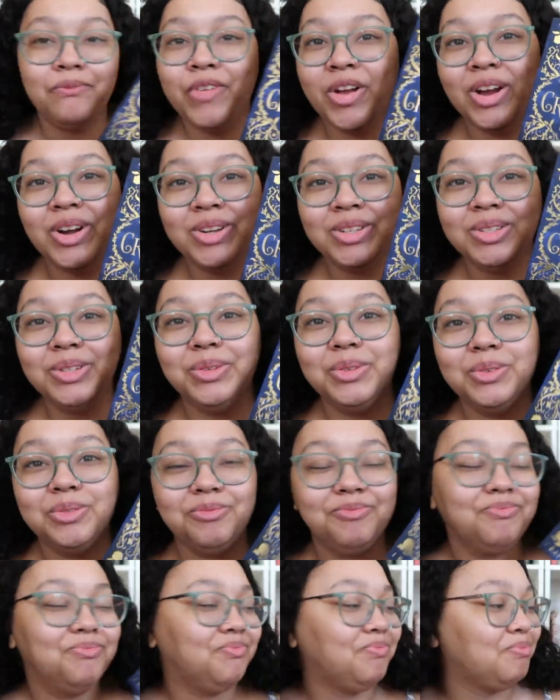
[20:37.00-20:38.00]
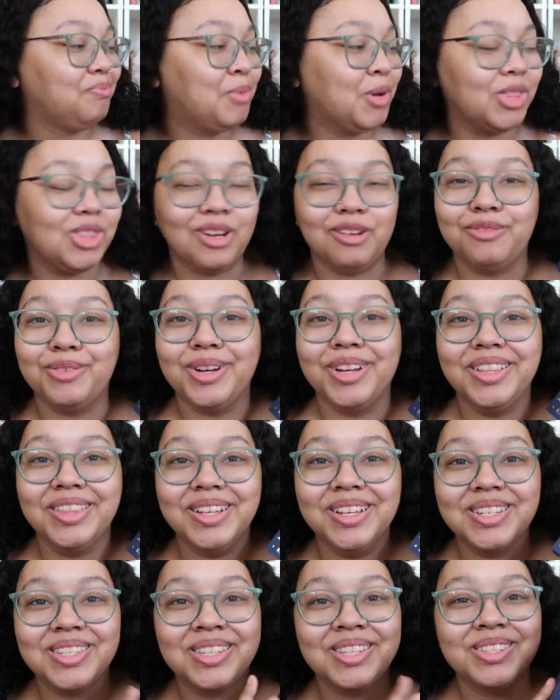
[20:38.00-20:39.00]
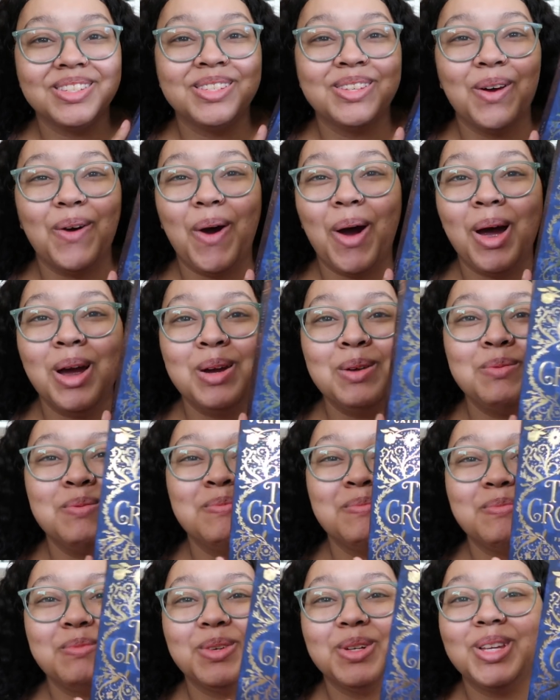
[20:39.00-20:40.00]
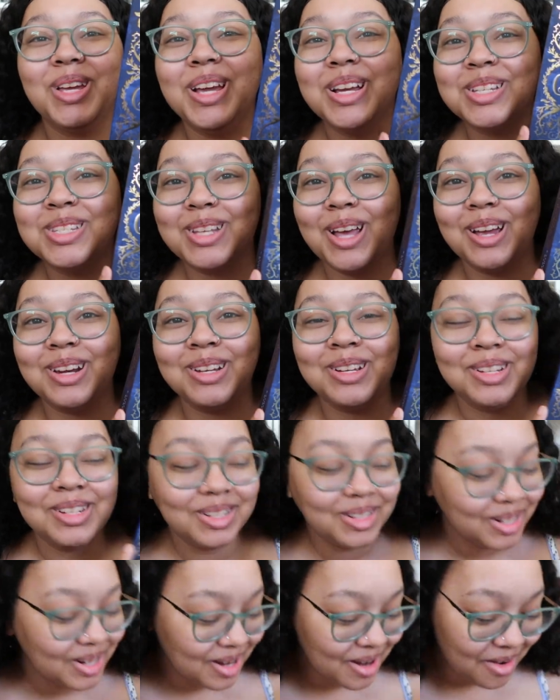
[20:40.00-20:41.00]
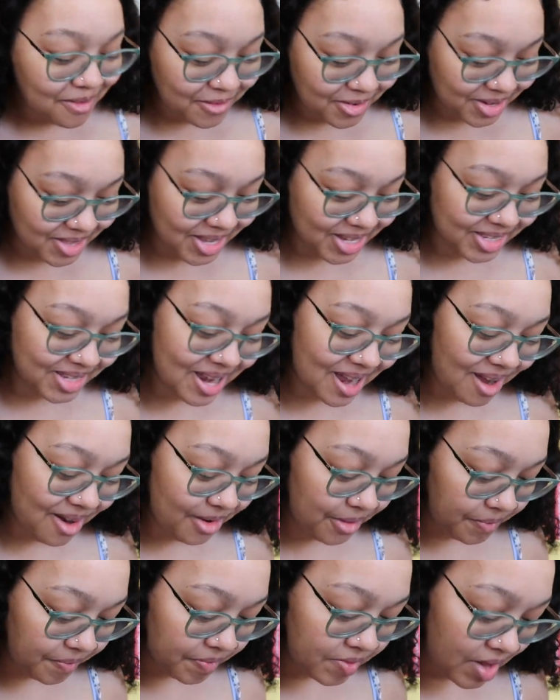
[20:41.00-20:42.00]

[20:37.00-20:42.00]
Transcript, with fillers: Fairy Loot put their foot in this. So I'm really excited for this now.